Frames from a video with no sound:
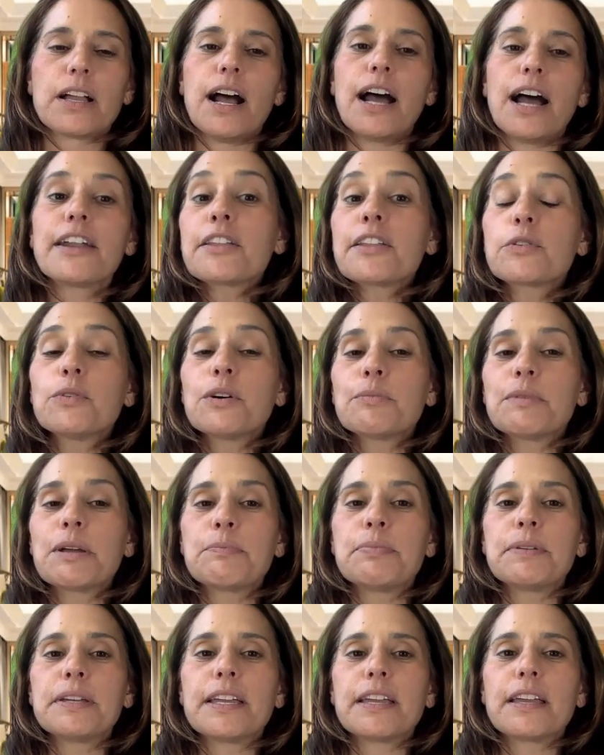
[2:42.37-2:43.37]
Another one
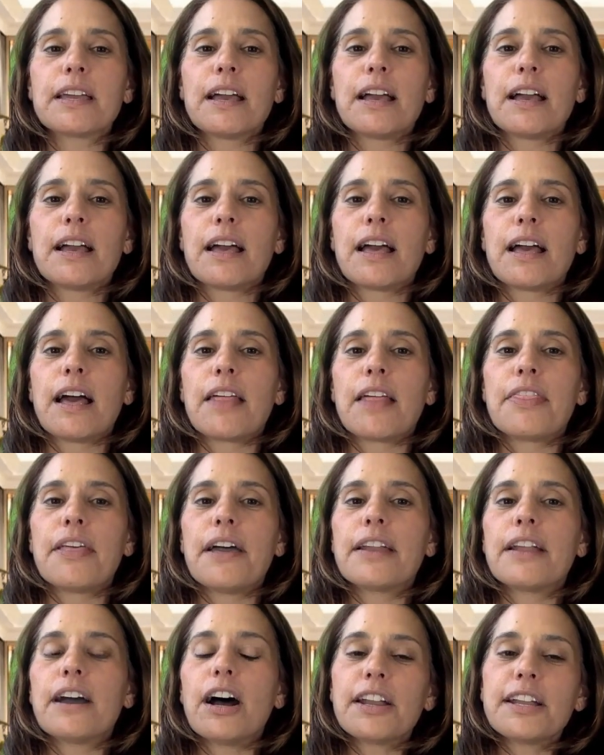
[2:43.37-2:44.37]
might be
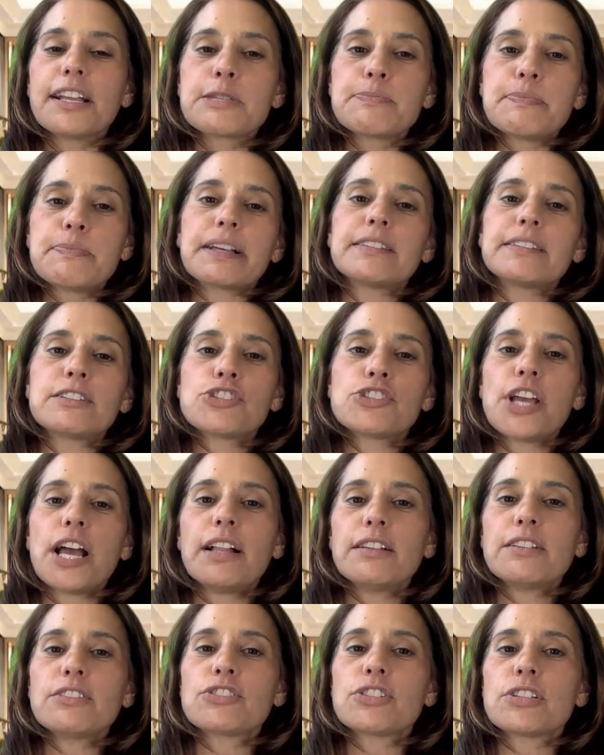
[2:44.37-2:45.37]
that unexpected
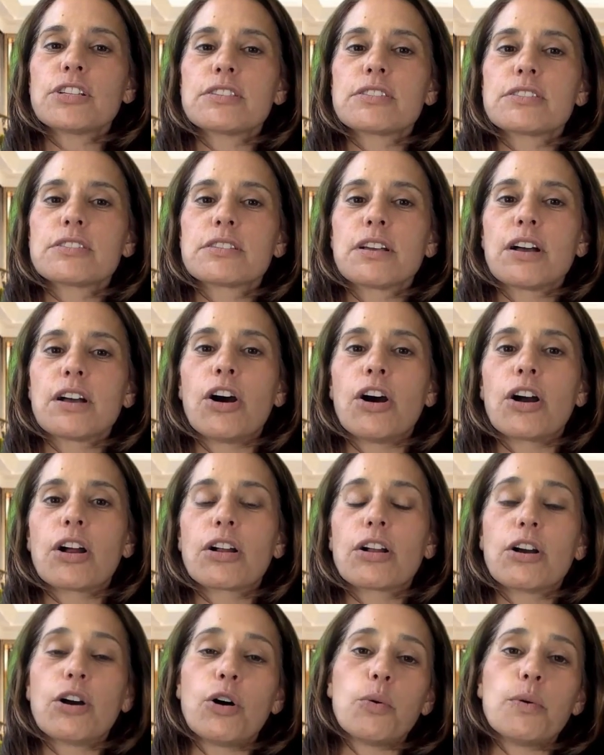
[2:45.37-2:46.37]
challenges
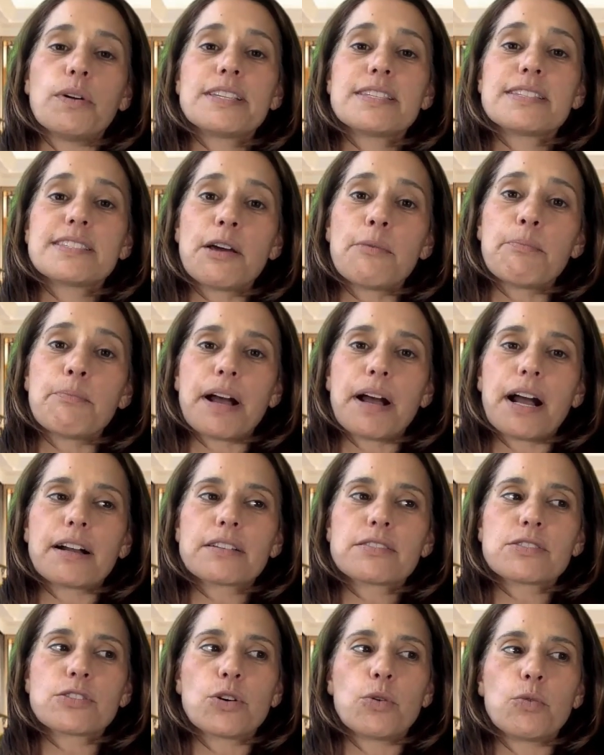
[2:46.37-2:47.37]
are always
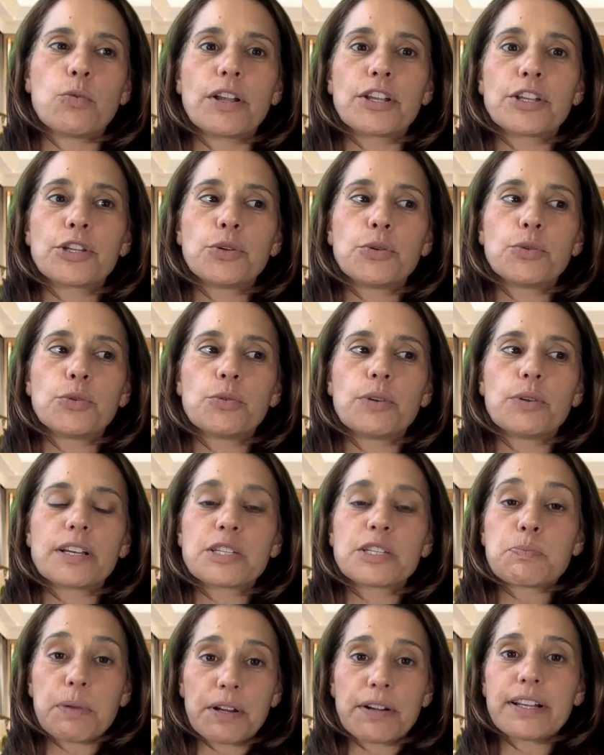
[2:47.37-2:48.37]
setbacks. So when you
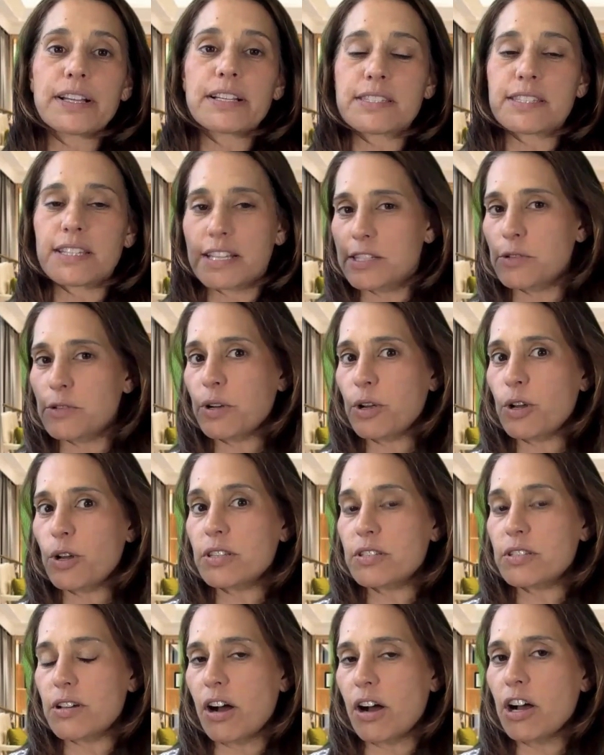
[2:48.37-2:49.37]
experience things, and we're going
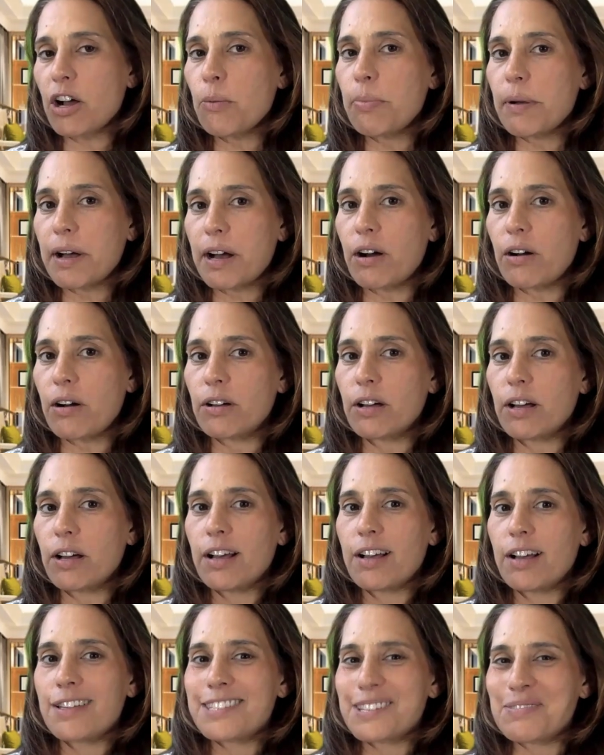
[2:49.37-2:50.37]
to talk about
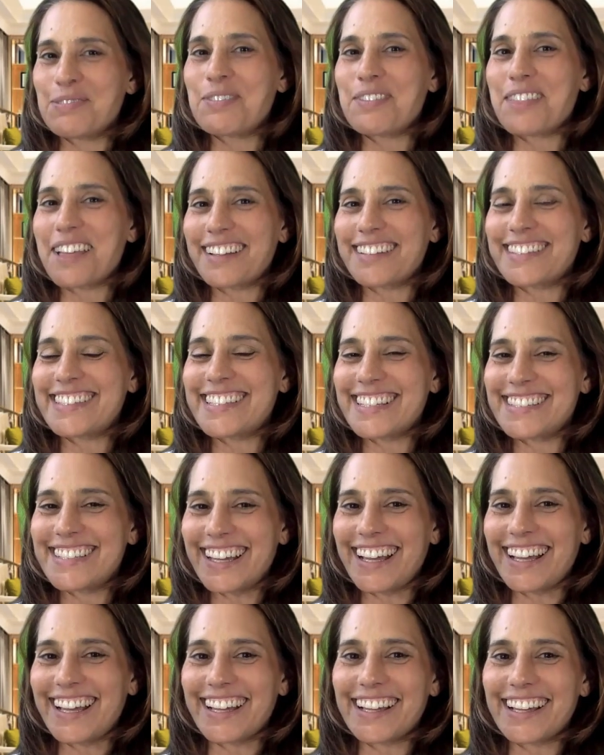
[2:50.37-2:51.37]
some of that
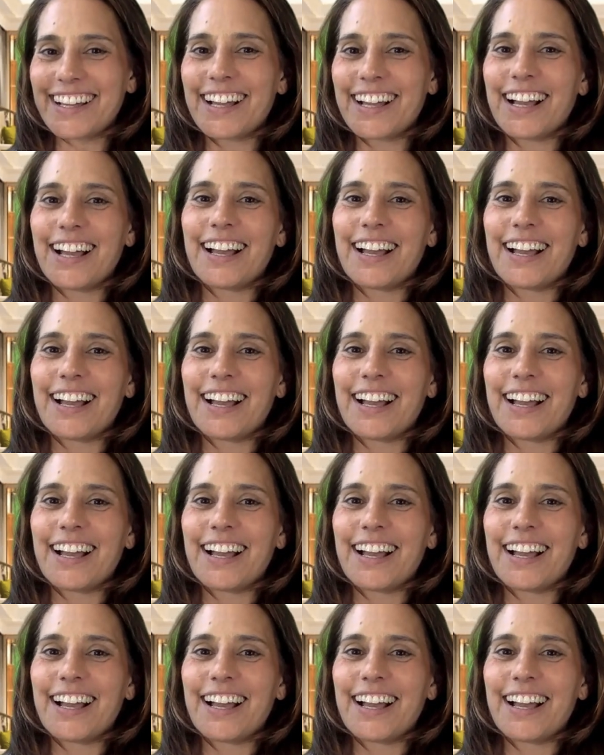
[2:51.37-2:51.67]
today,